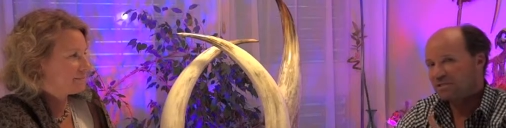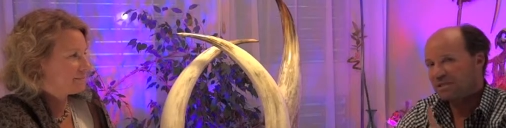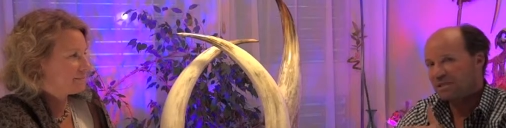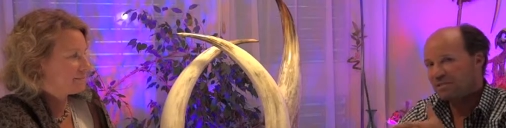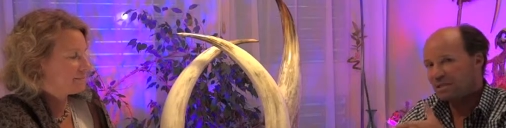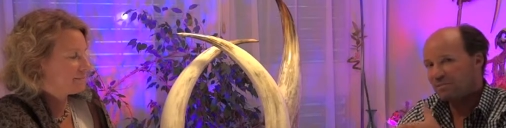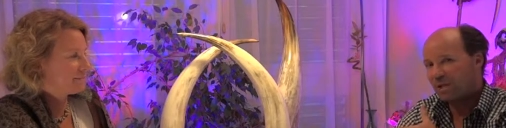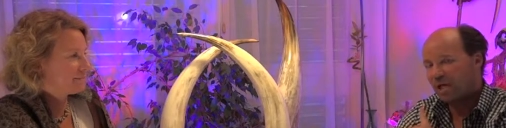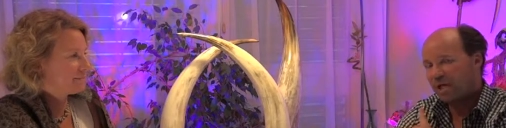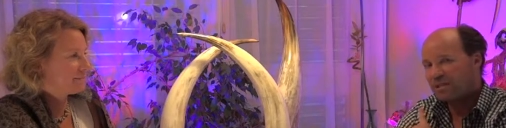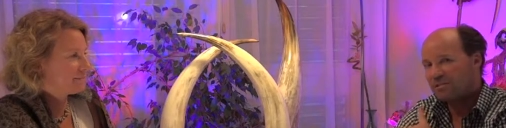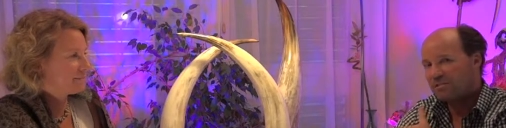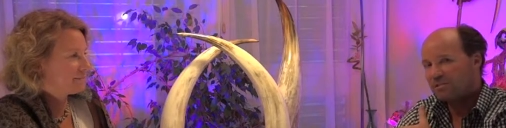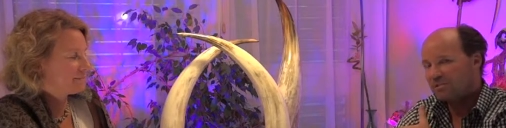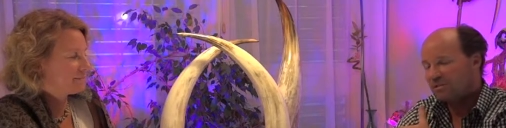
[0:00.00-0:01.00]
Speaker 1: is, it
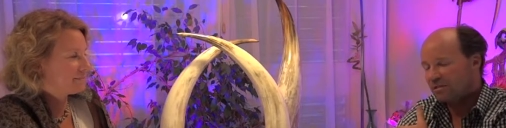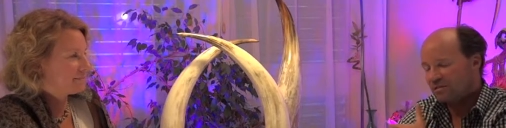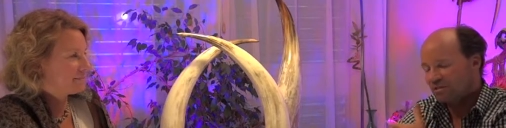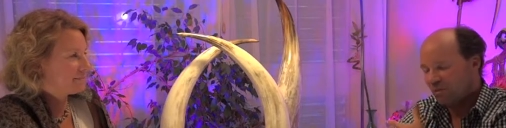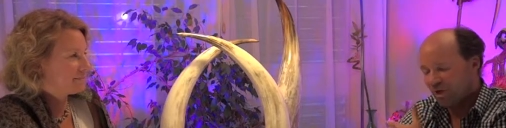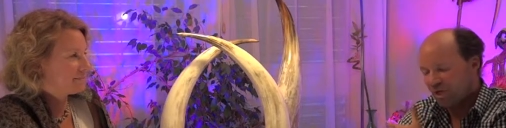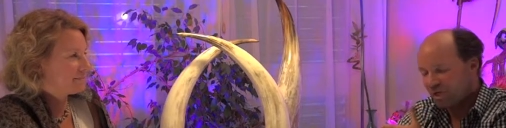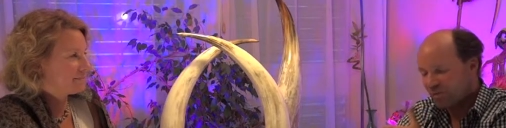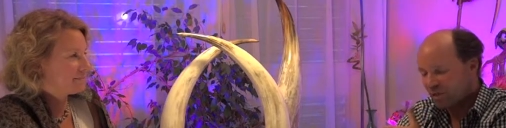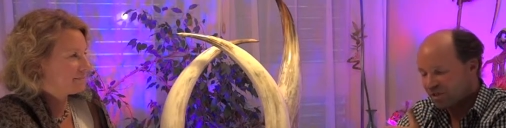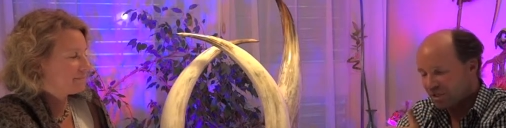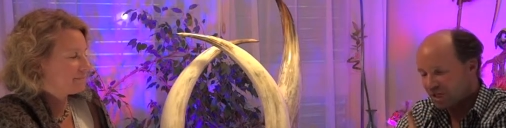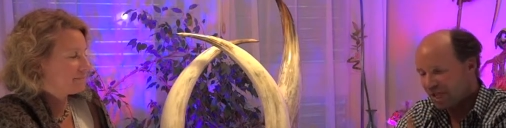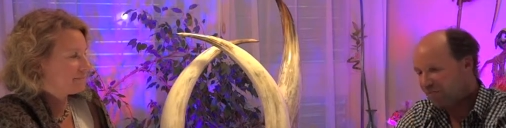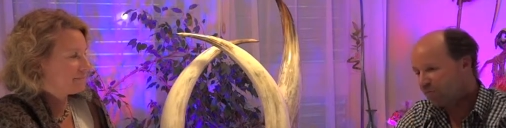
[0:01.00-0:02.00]
applies really
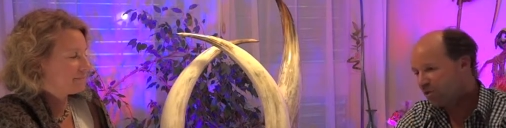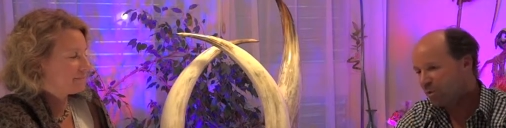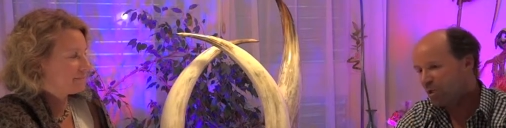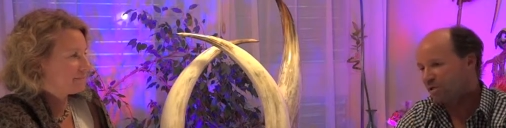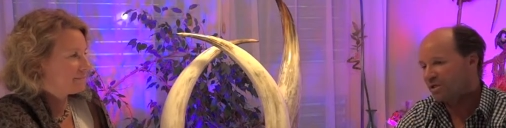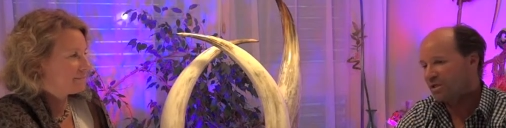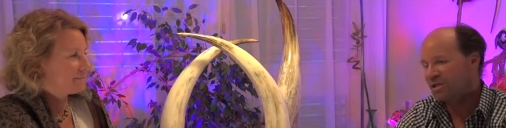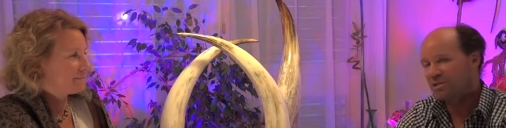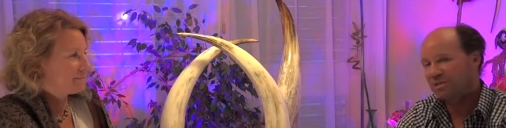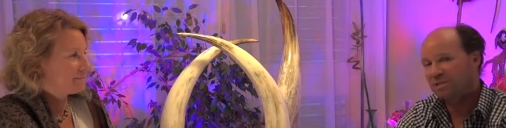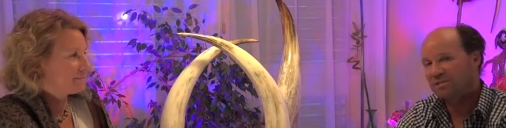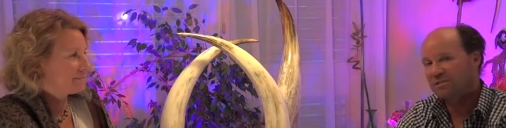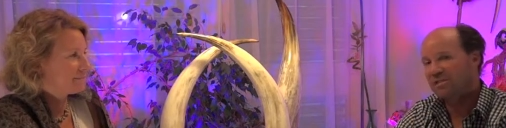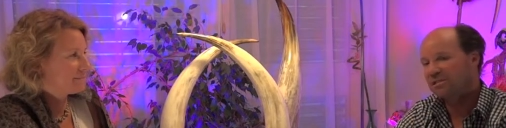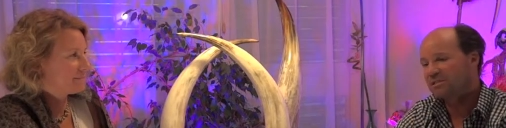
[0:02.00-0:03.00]
with everybody in
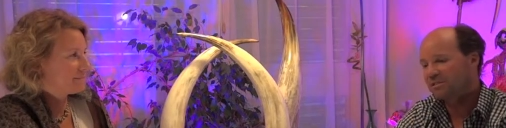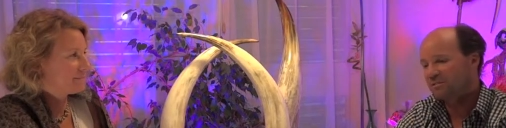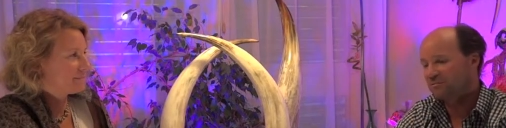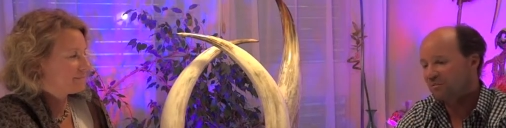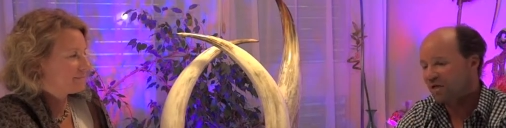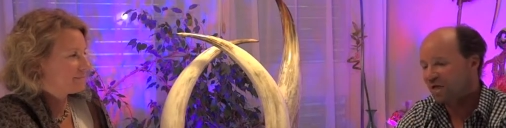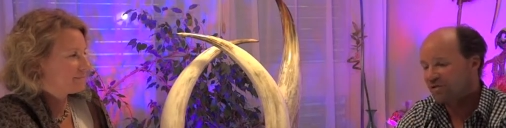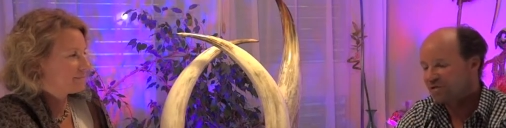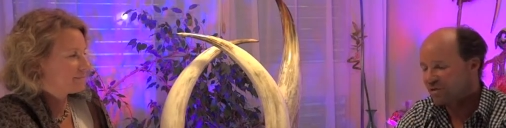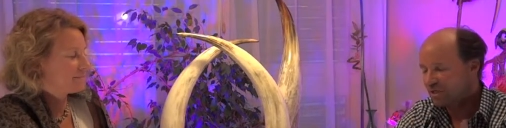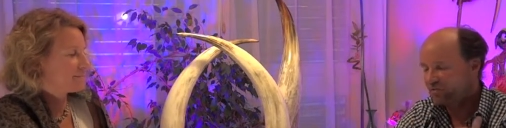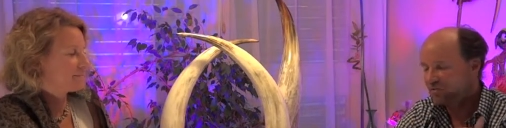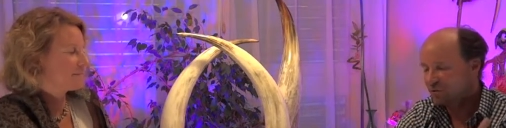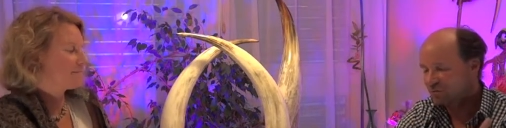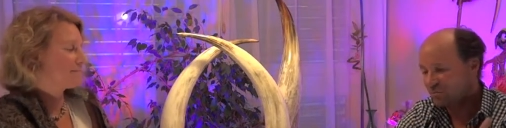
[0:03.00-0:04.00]
this system. I
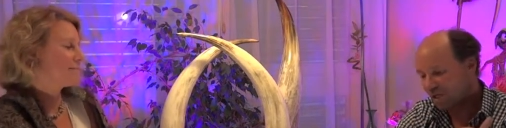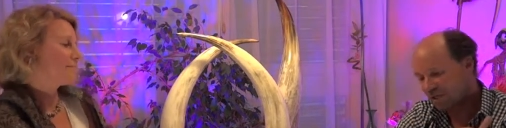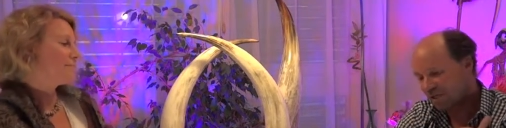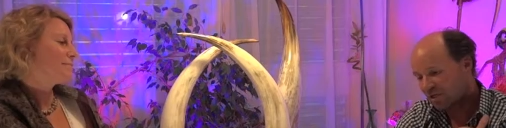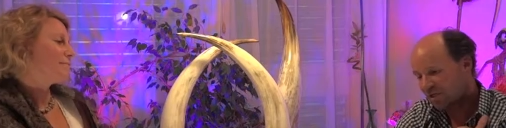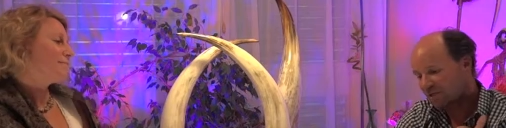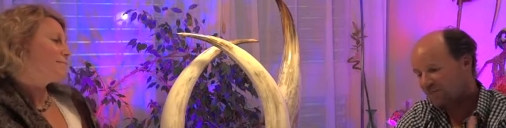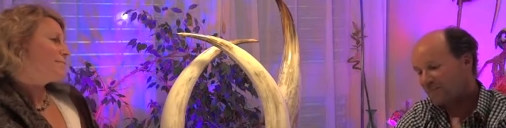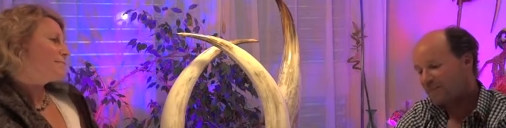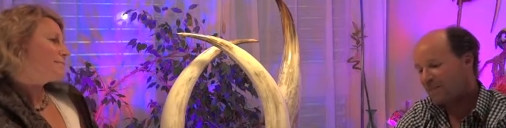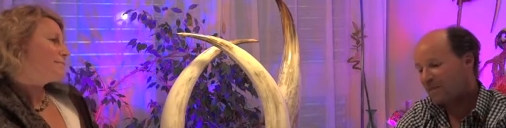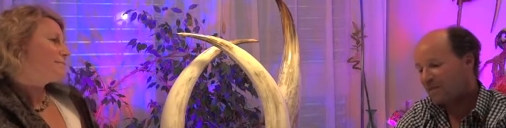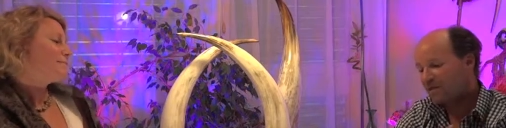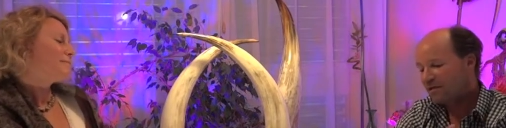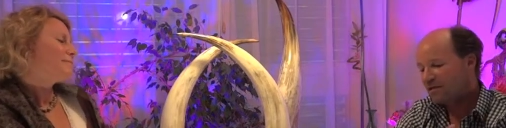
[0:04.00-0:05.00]
think for me,
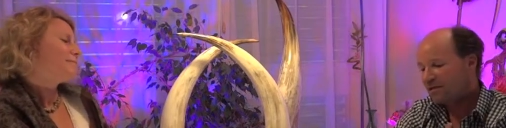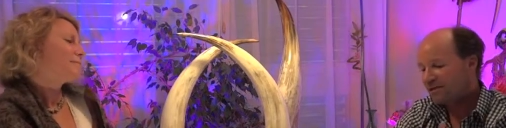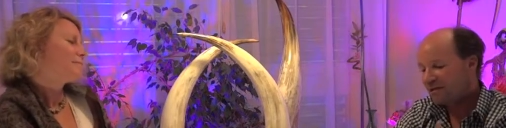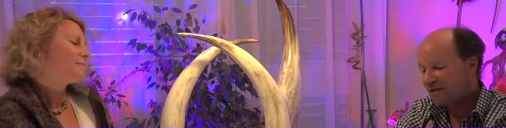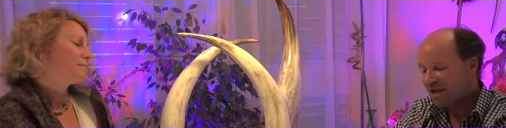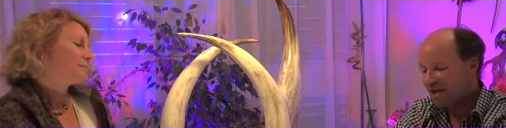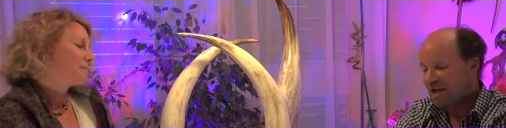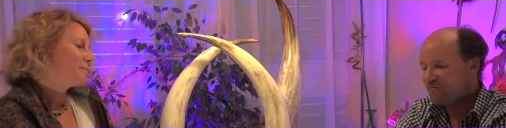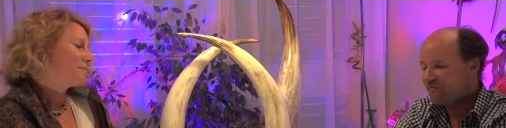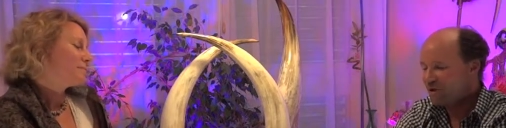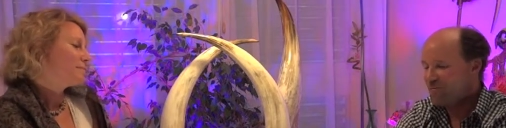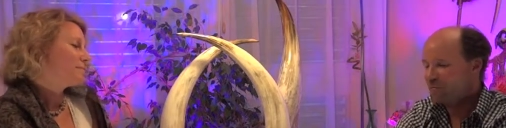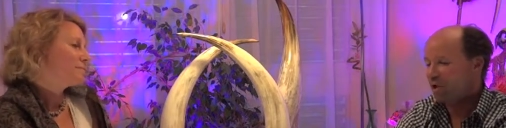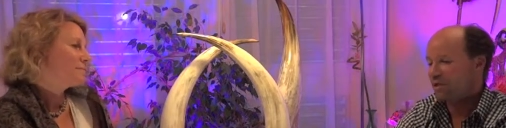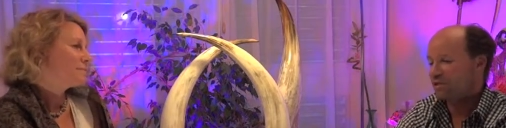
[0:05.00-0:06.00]

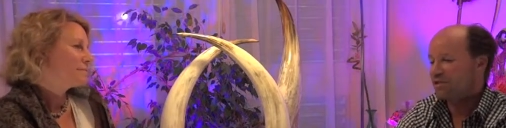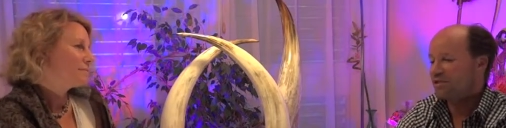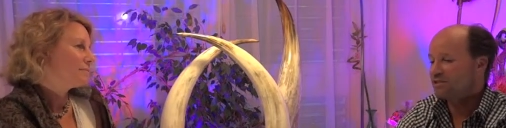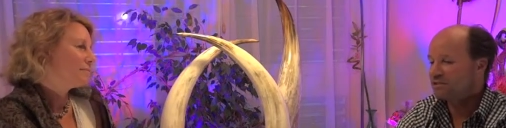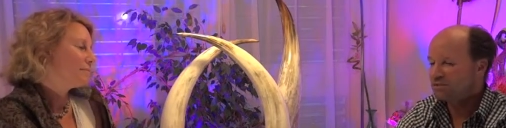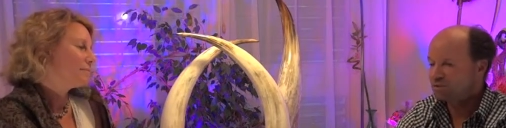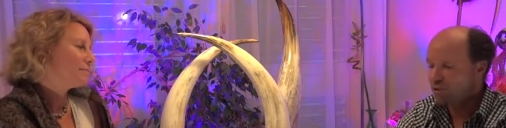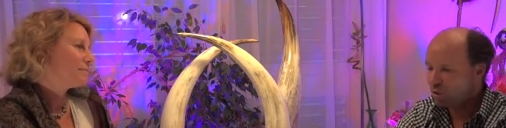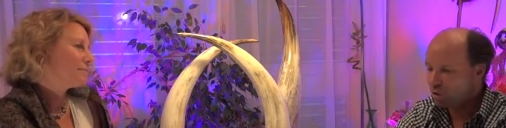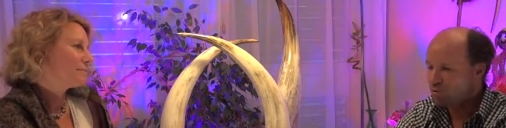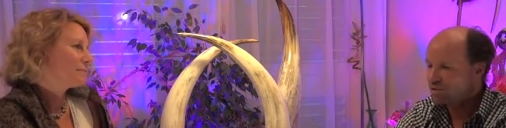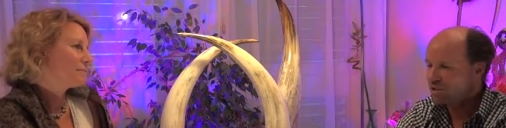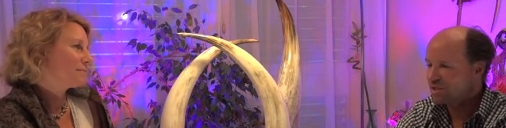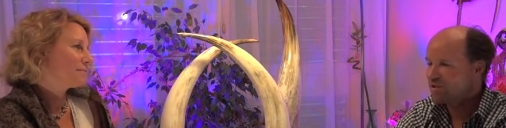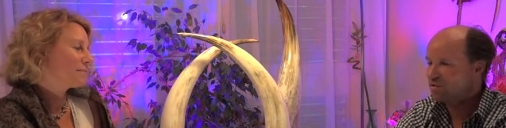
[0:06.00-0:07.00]
everybody is
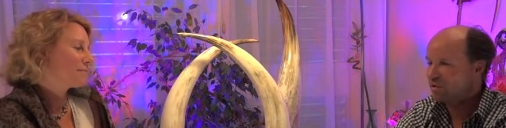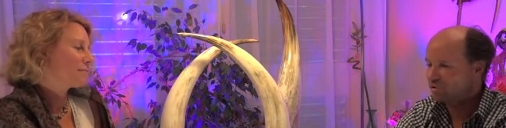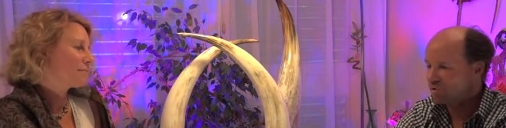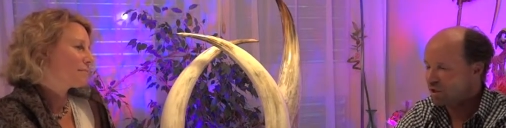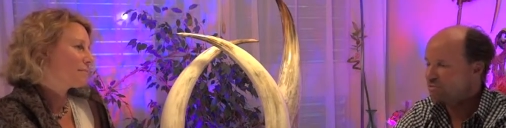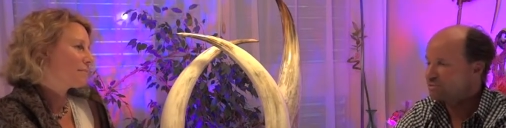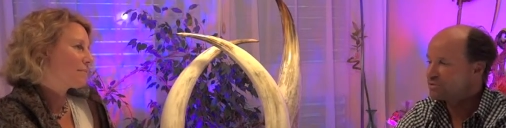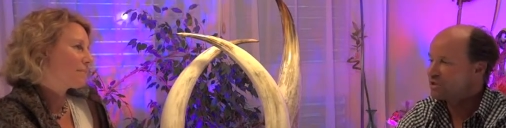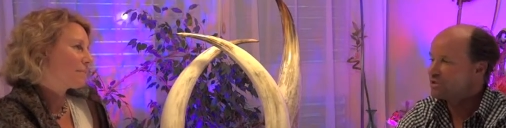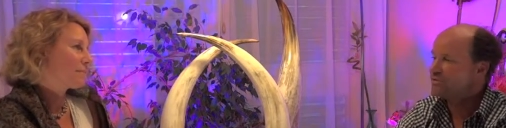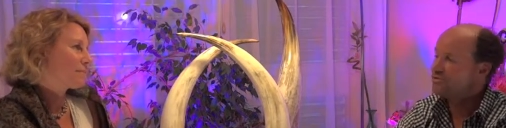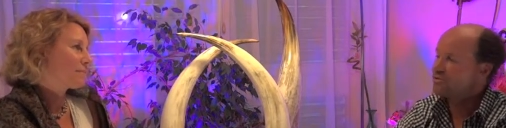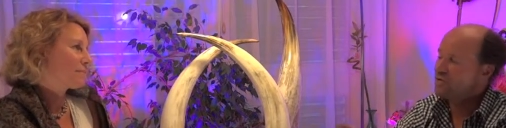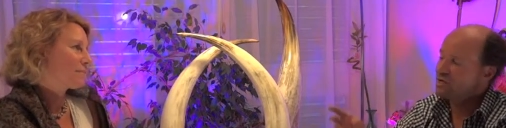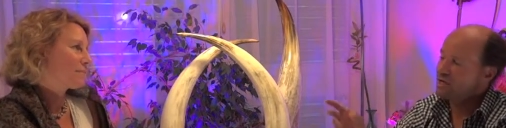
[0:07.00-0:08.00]
totally corrupt
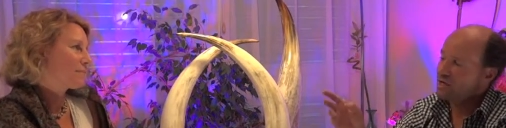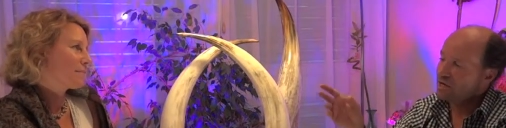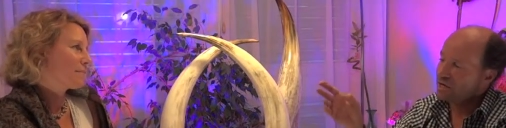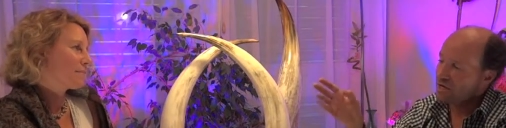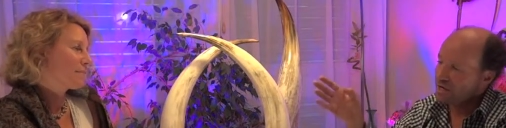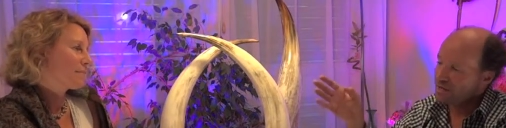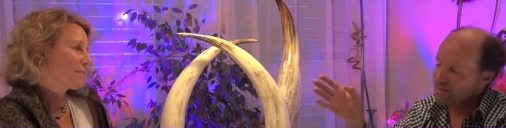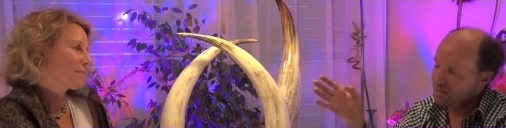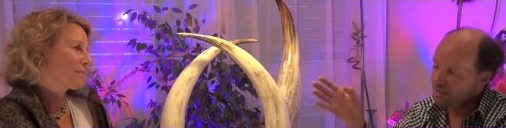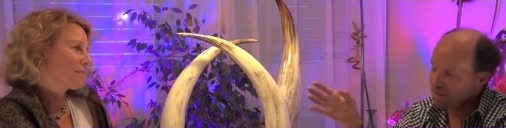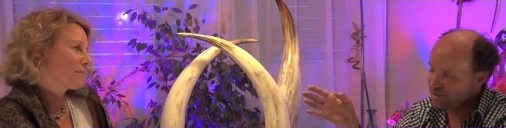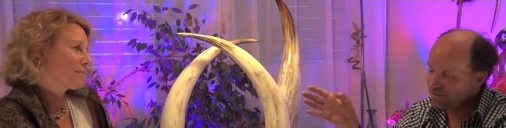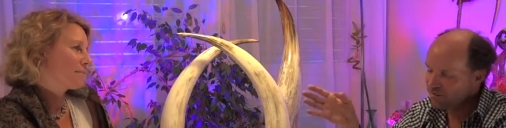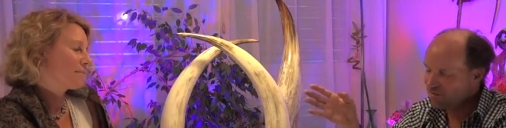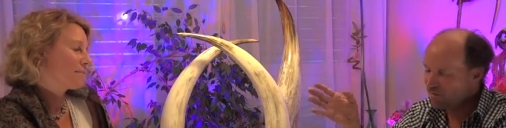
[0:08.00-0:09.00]
if
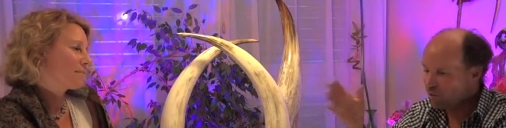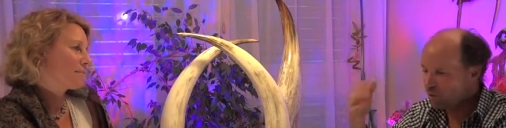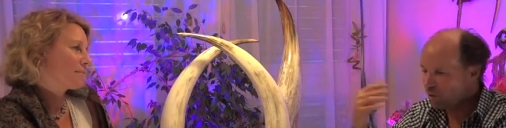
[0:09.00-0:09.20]
if